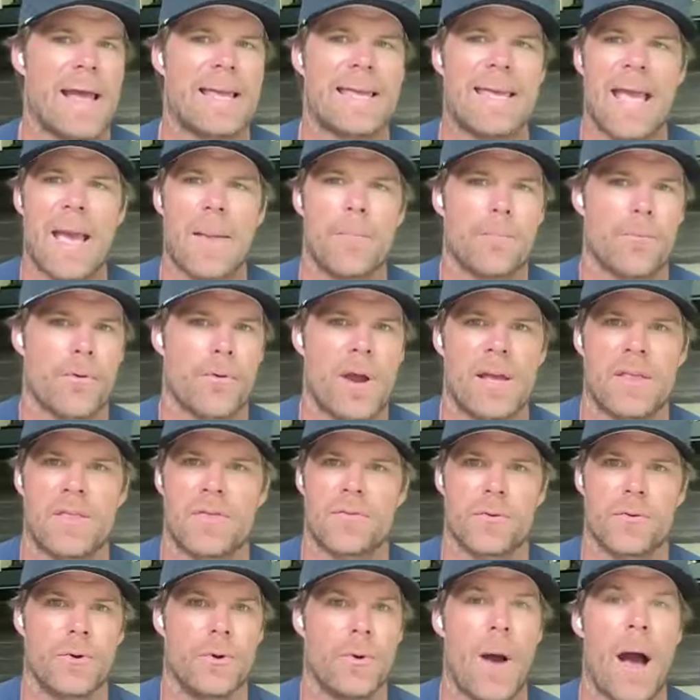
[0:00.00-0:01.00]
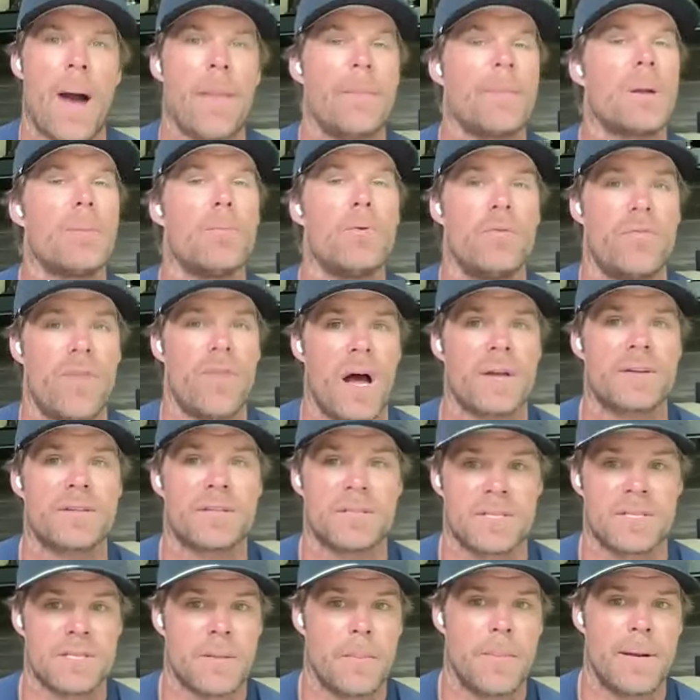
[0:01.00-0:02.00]
I can't break through. I'm going to move on
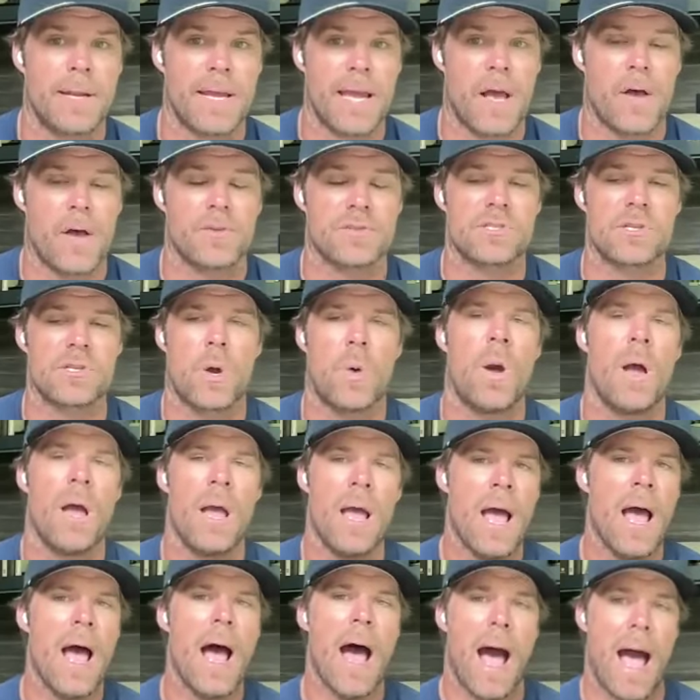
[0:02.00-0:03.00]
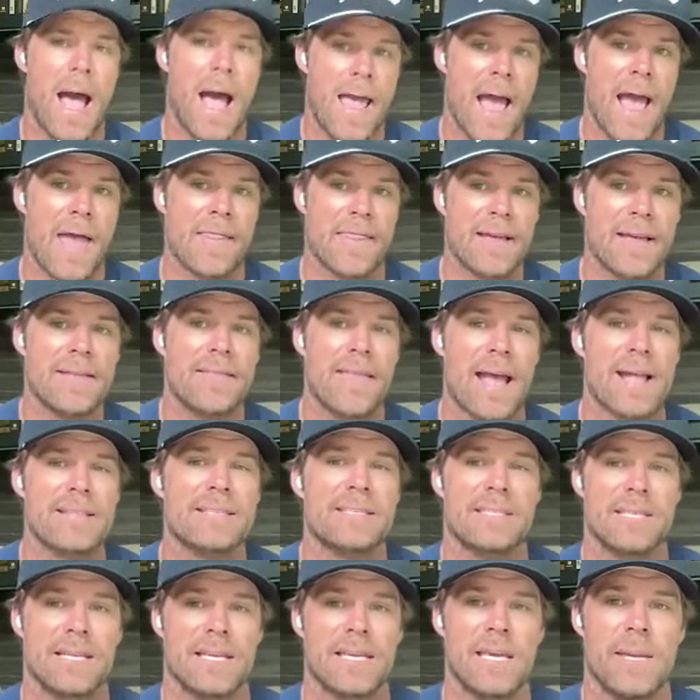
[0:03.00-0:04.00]
to somebody else. So I think
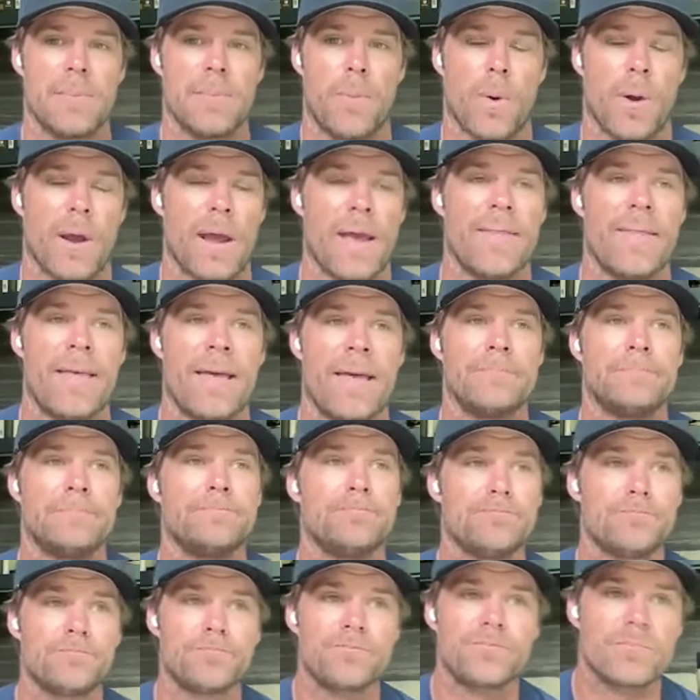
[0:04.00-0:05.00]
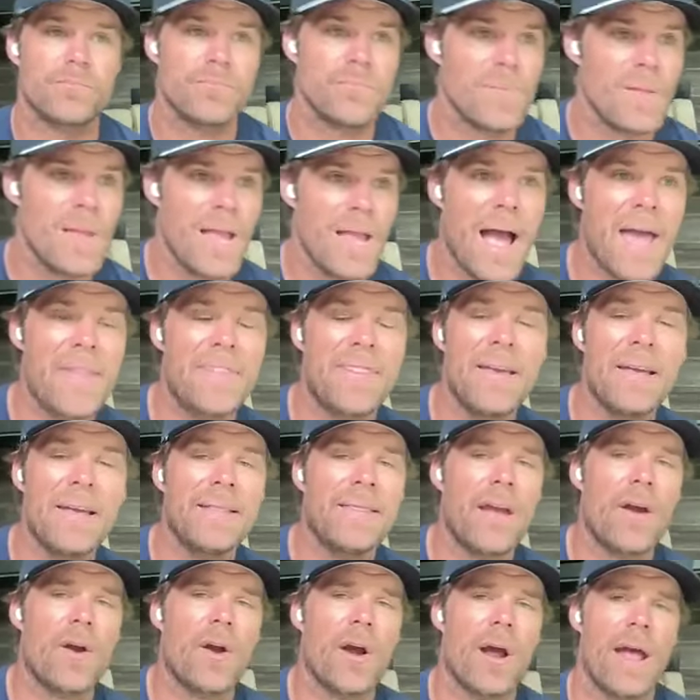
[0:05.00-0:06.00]
that's the key point. And then I
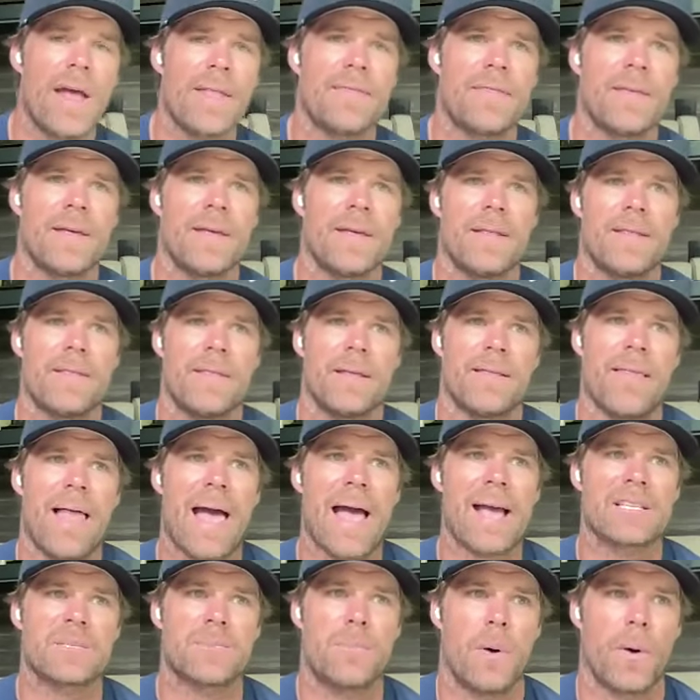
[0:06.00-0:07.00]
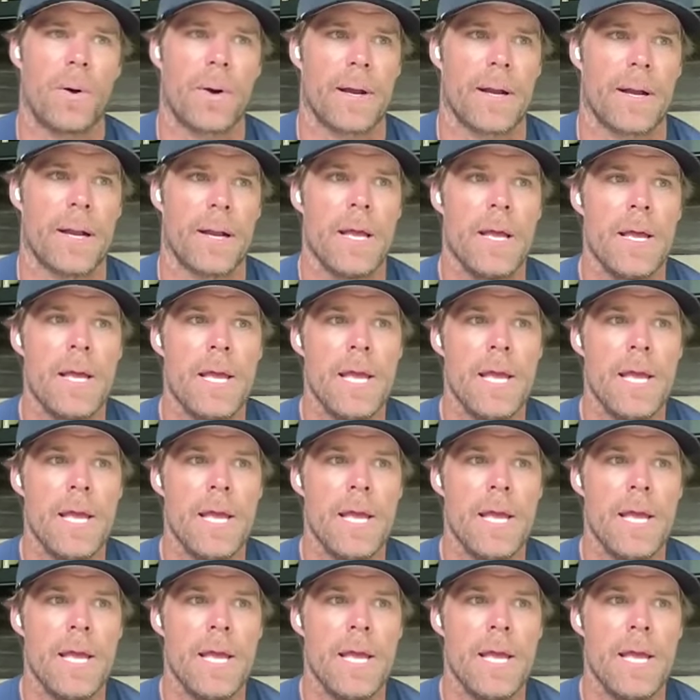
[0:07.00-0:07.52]
think there at the last point,